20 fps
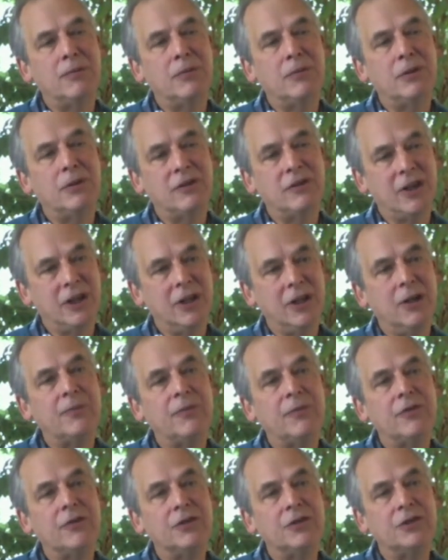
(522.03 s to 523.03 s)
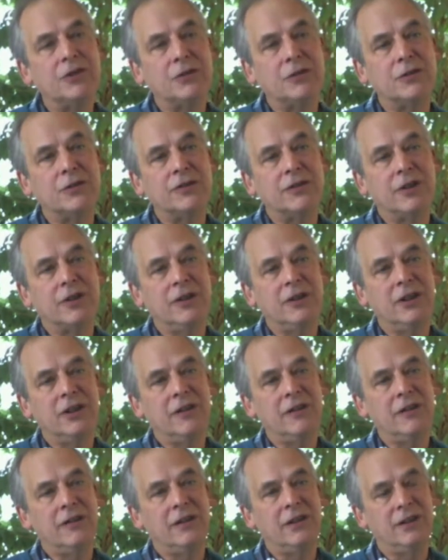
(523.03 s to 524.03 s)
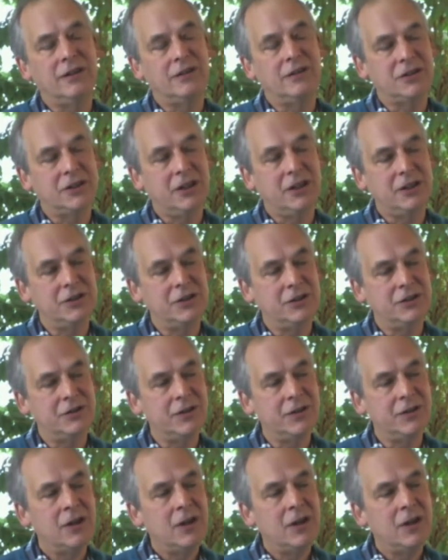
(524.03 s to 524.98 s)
to sign up for insurance on the ACA exchanges